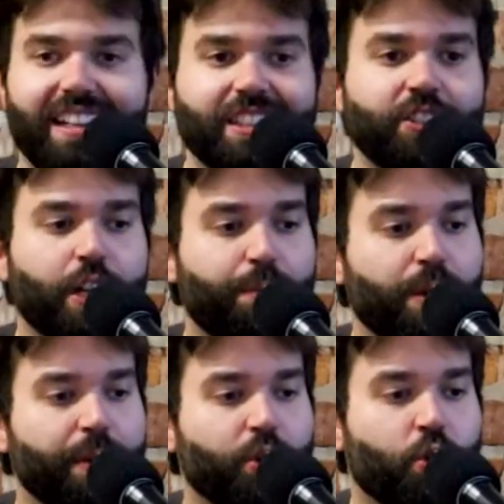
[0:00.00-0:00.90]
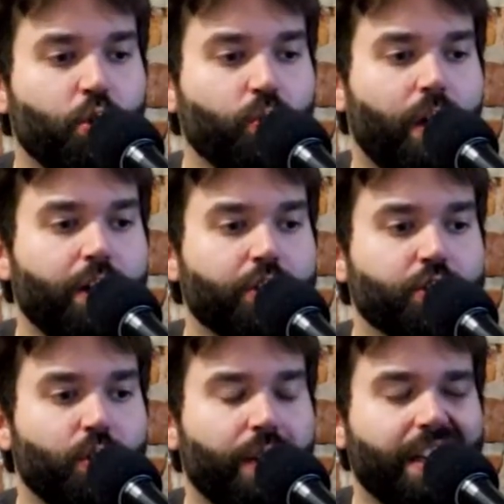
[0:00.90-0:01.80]
I try to put them under cold water
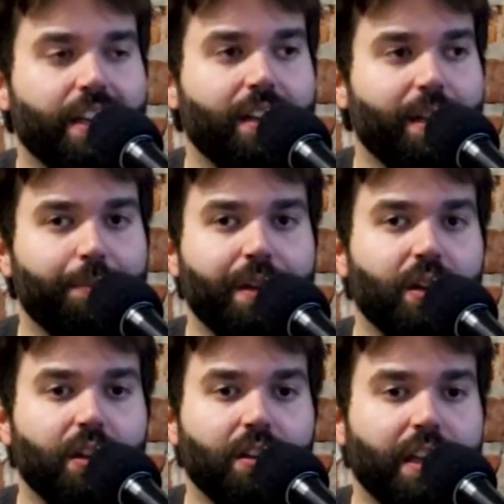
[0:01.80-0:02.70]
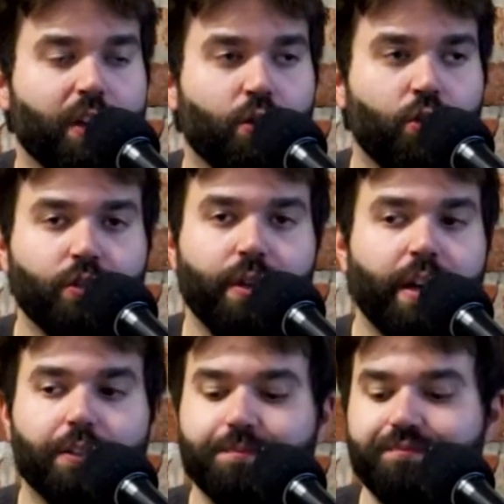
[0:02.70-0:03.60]
so they can like be all like cold,
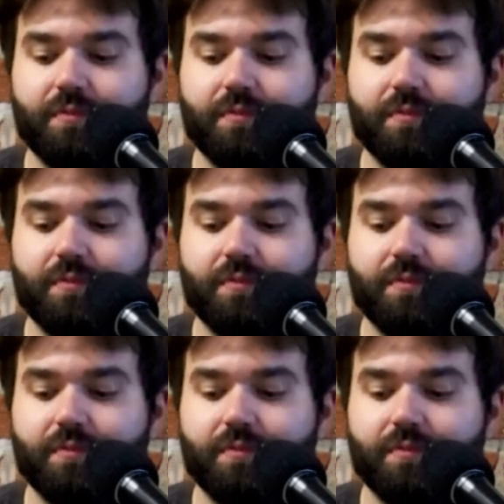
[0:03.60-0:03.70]
whatever.